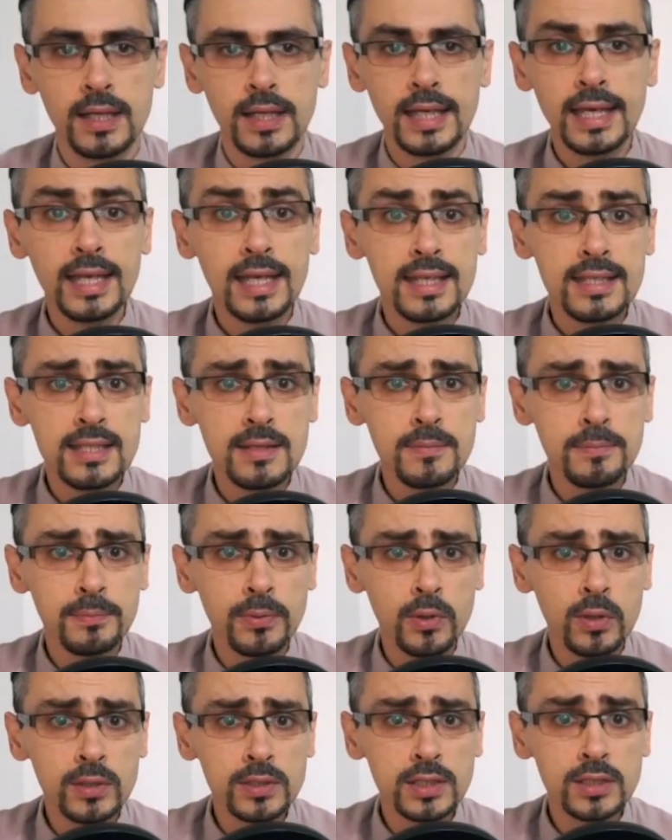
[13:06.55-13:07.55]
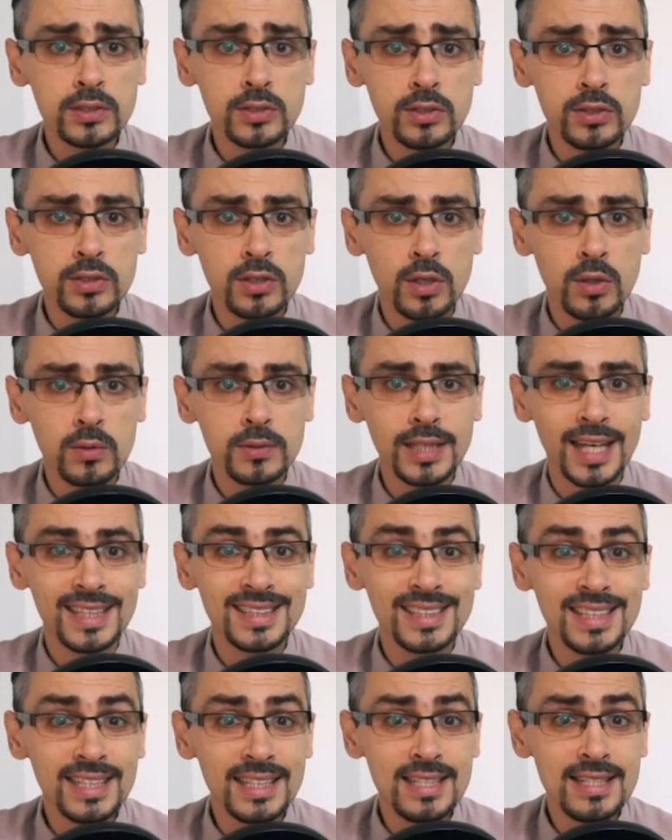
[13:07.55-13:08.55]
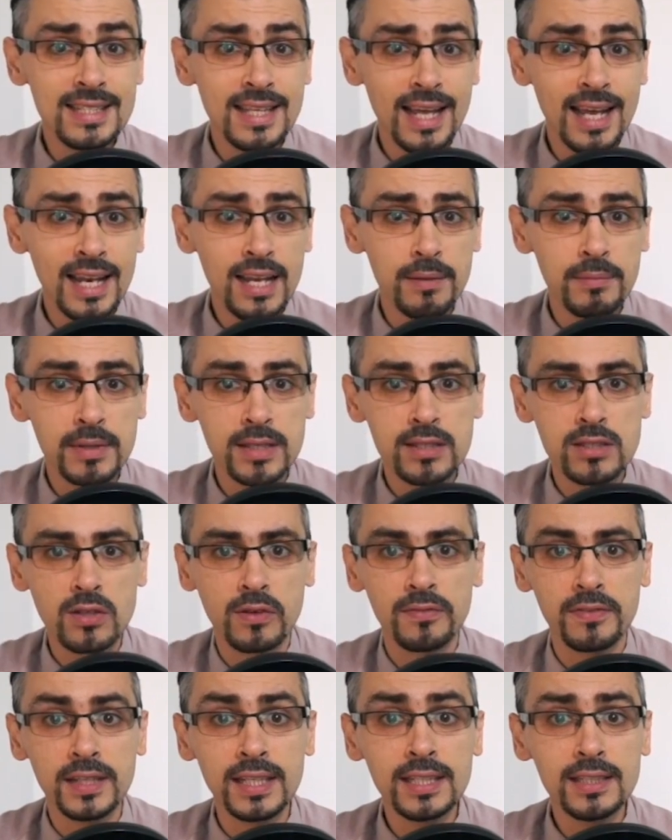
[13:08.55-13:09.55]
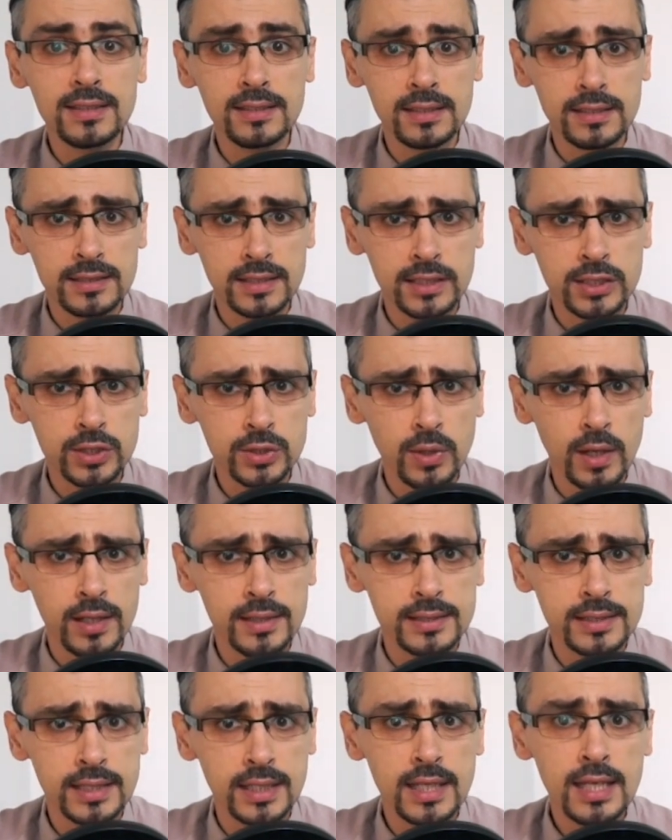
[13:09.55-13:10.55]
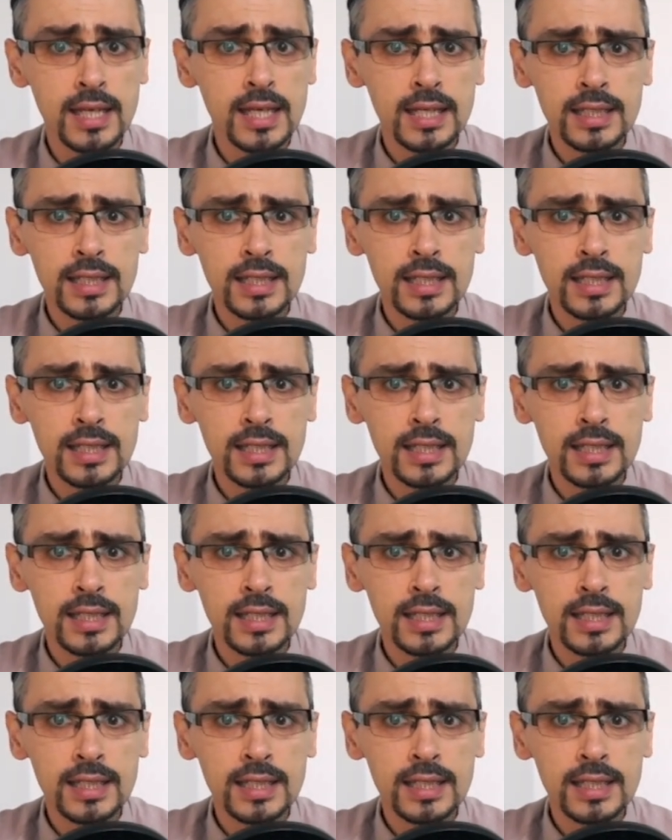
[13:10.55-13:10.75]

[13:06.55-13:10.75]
It is important to note that these elements of intertextuality